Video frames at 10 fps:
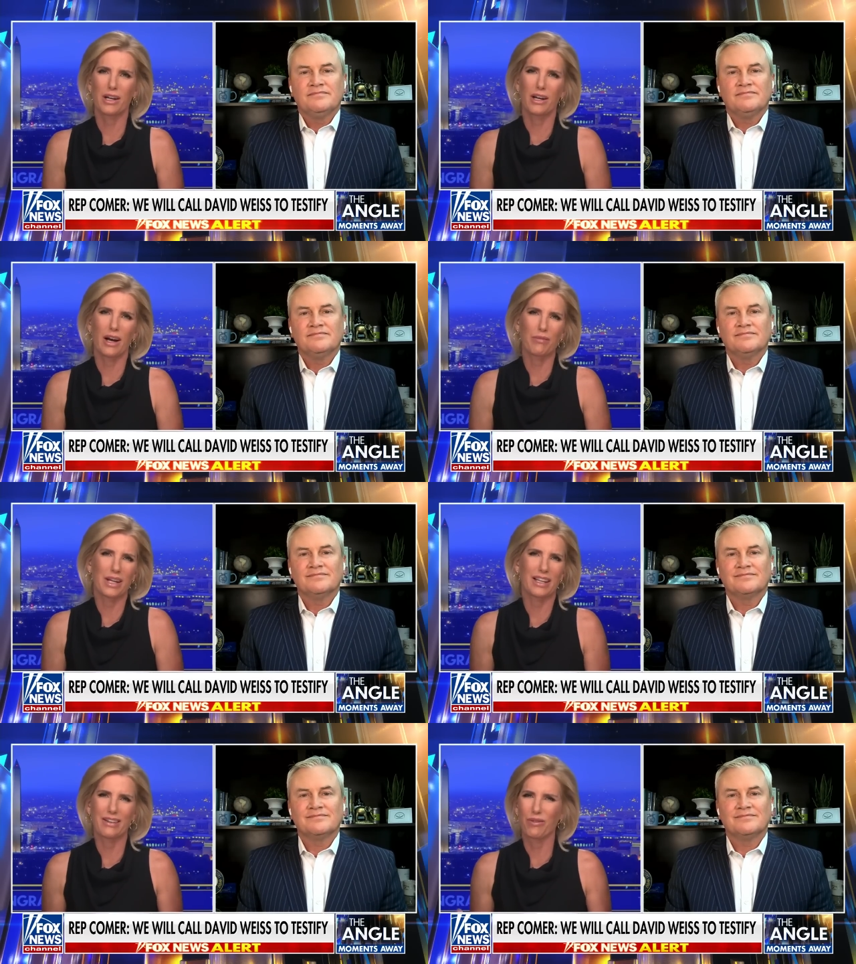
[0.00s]
Speaker 1: I
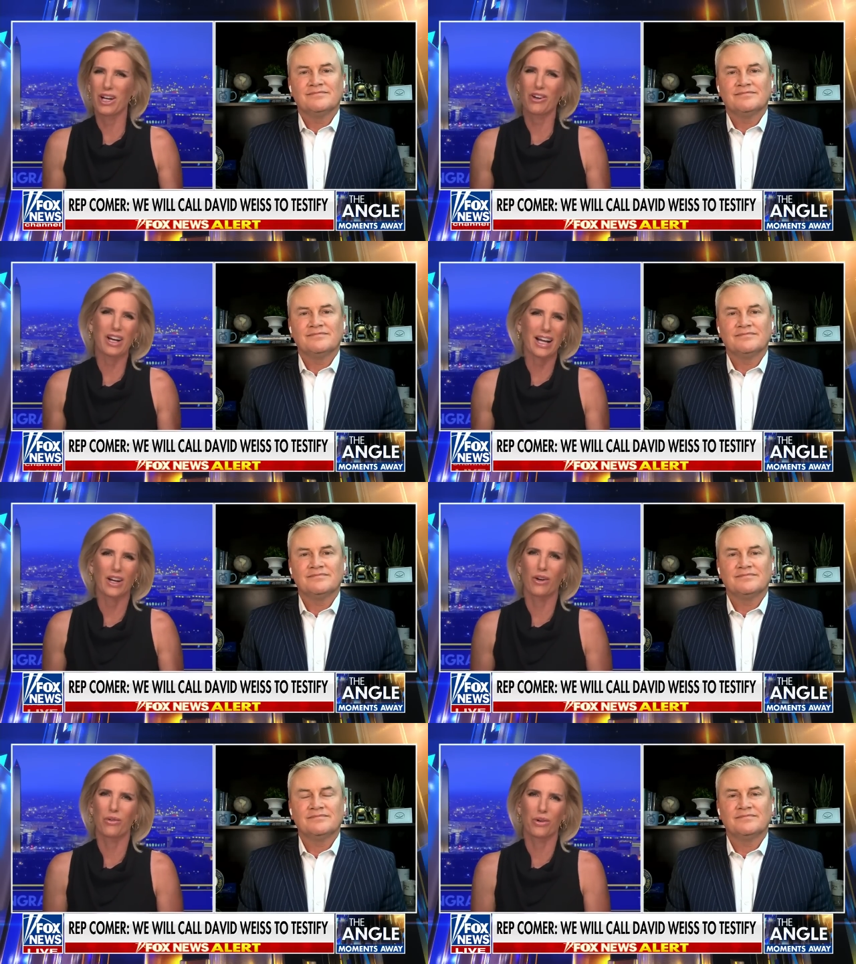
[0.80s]
mean, we all kind of
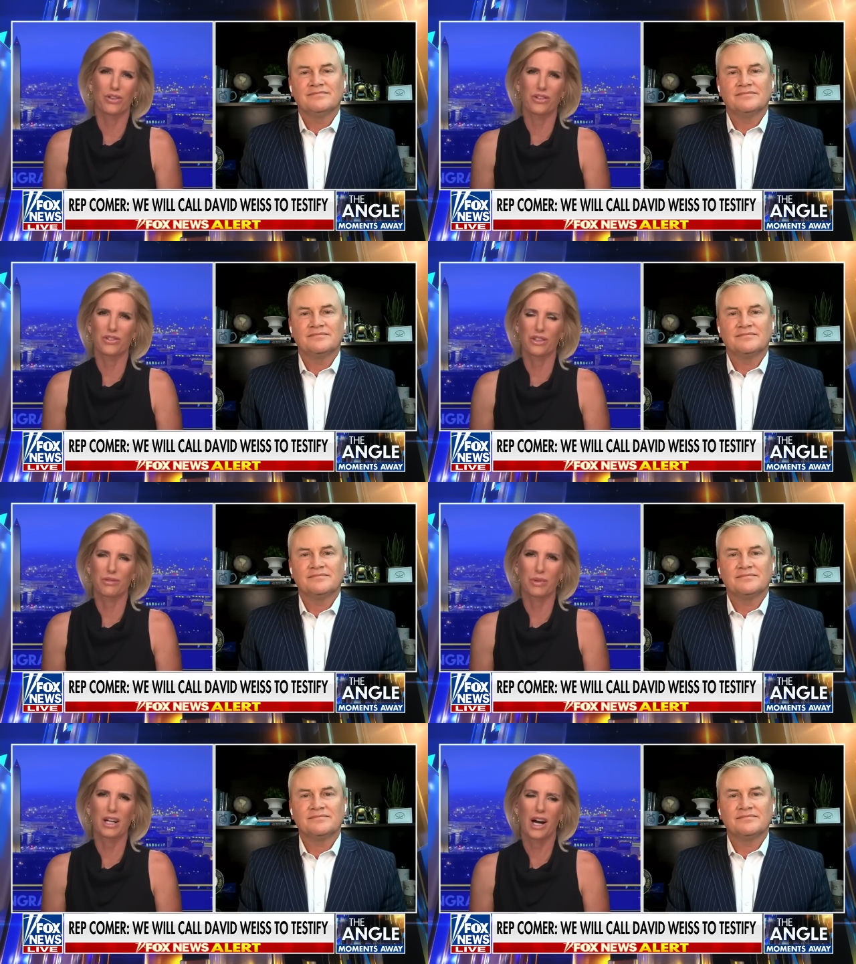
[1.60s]
know what this is.
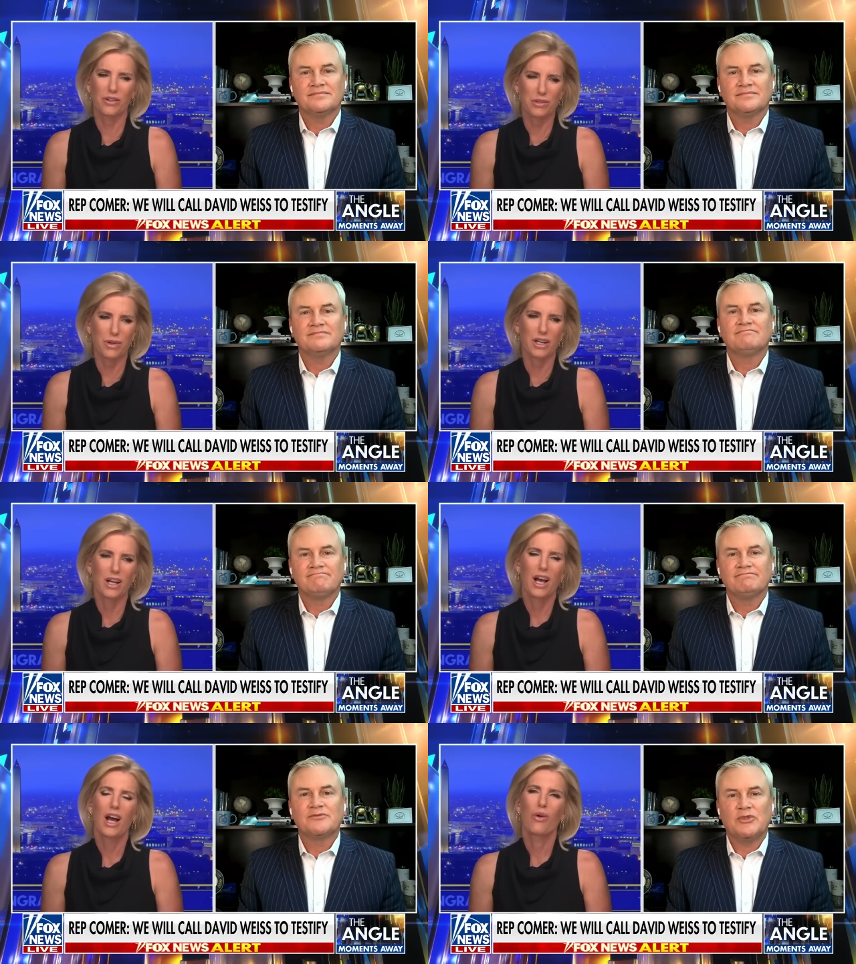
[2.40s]
But, Congressman,
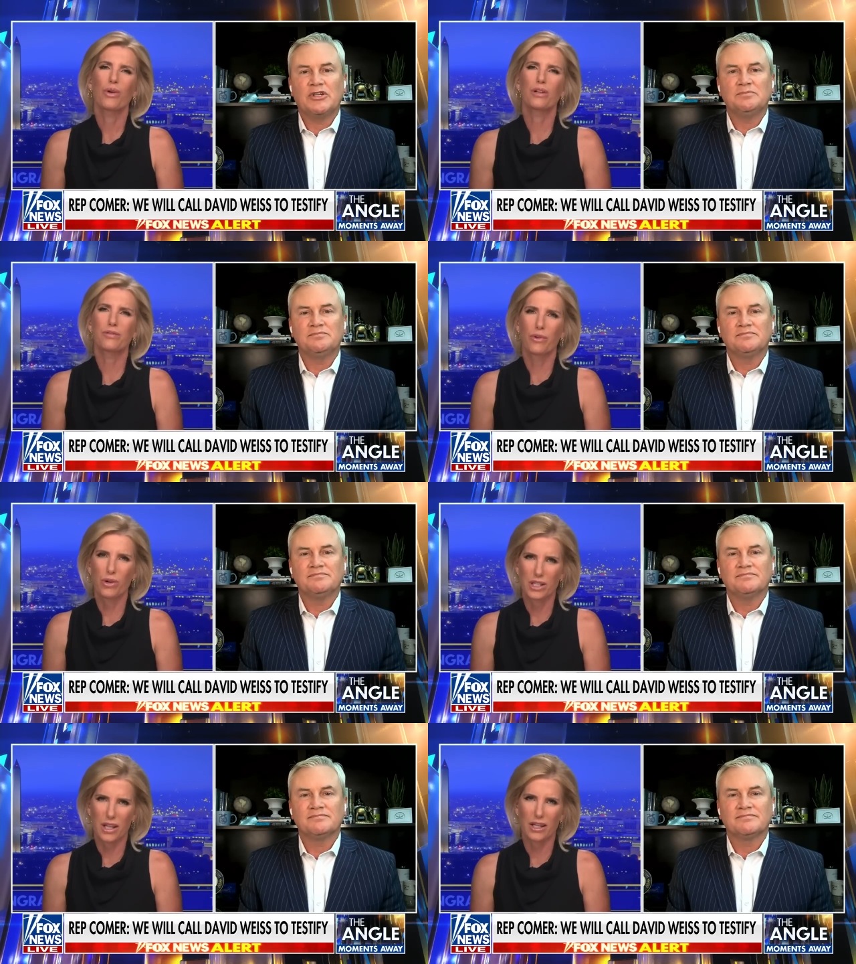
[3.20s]
We look forward
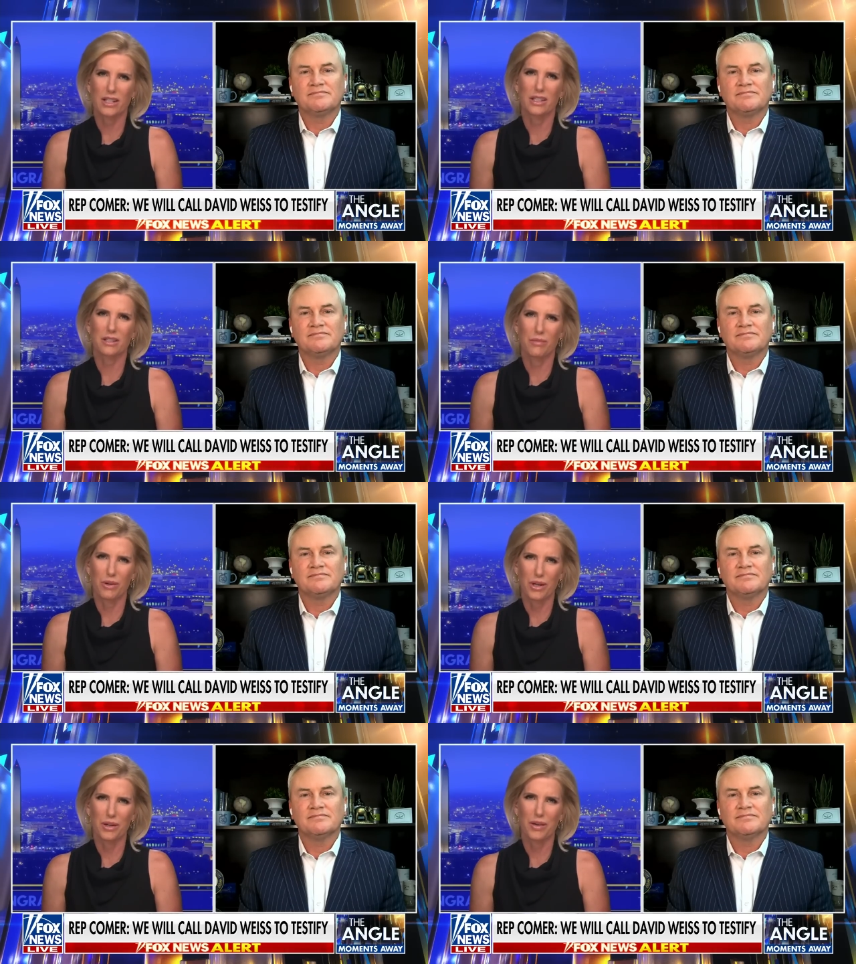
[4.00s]
to that
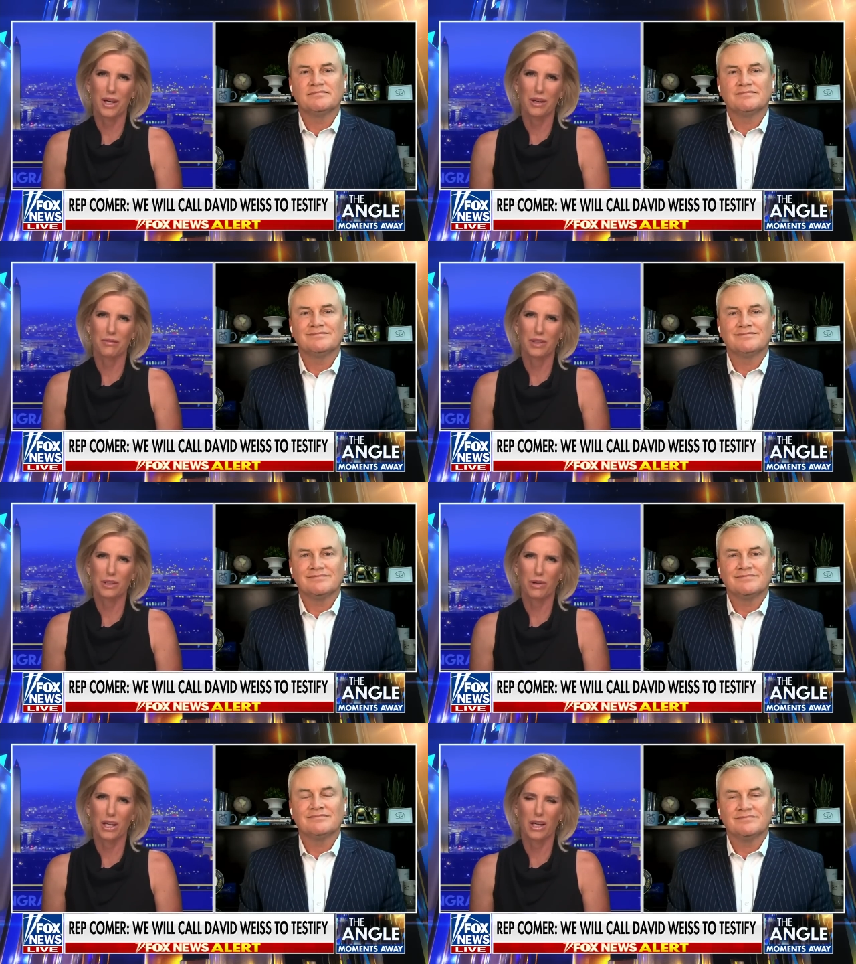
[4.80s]
testimony, and he's
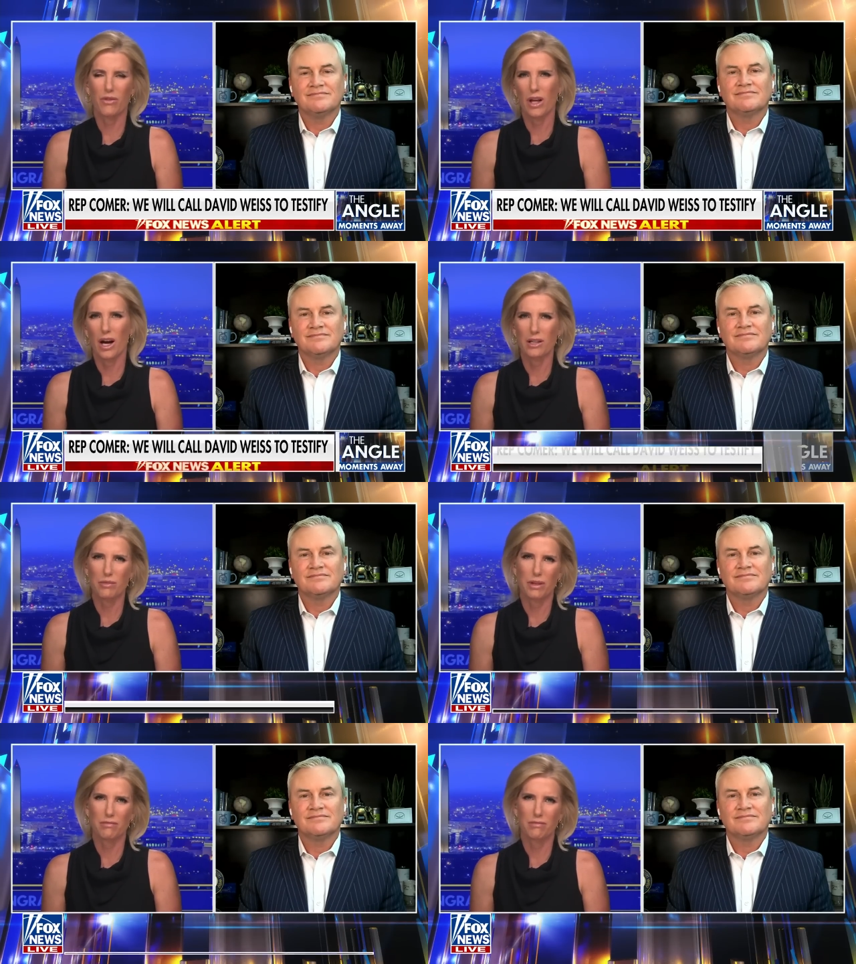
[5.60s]
going to give you the
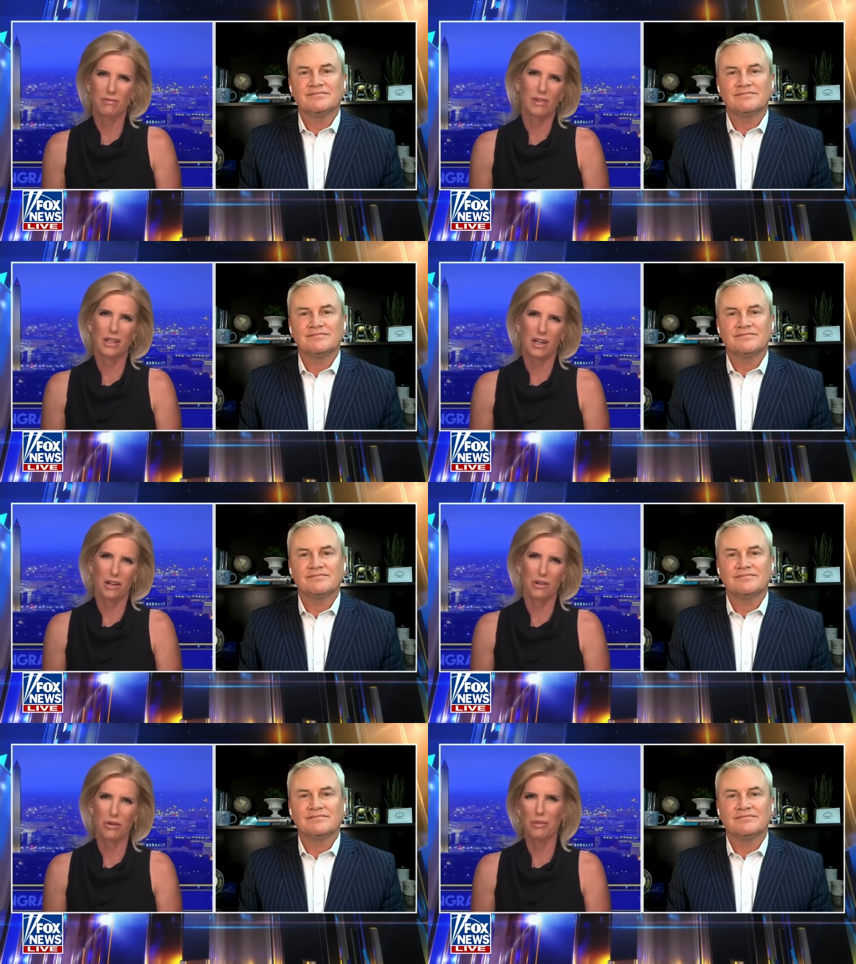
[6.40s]
Heisman. Not going
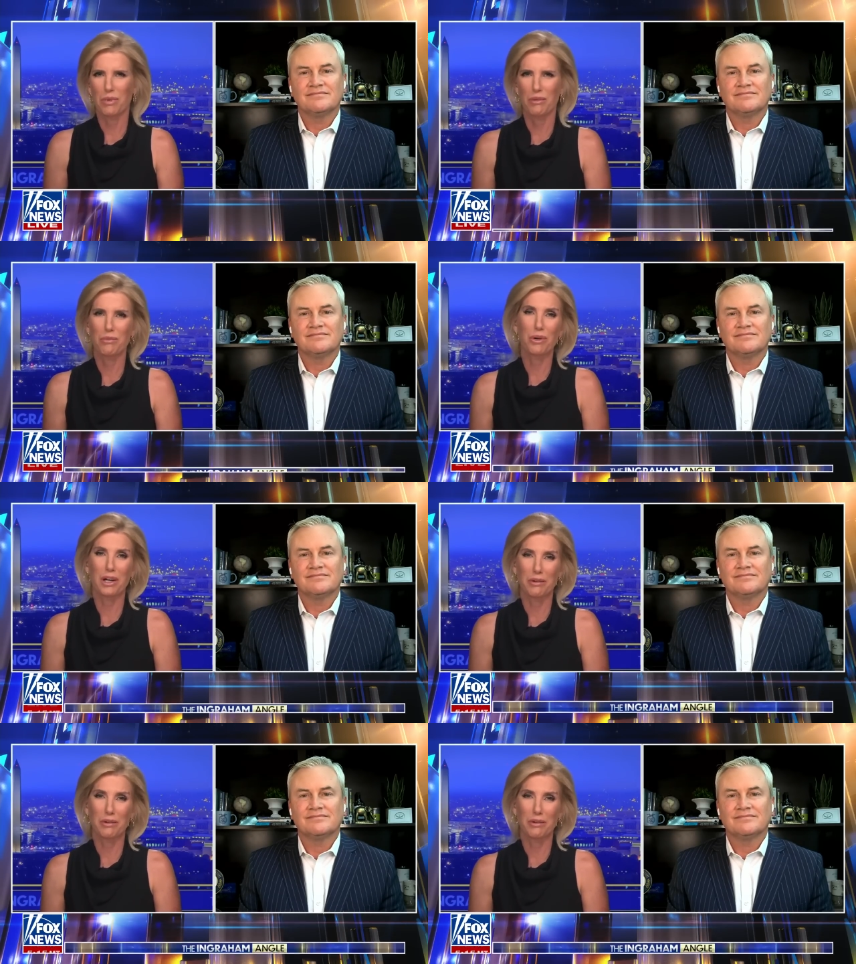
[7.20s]
to do it, but we're going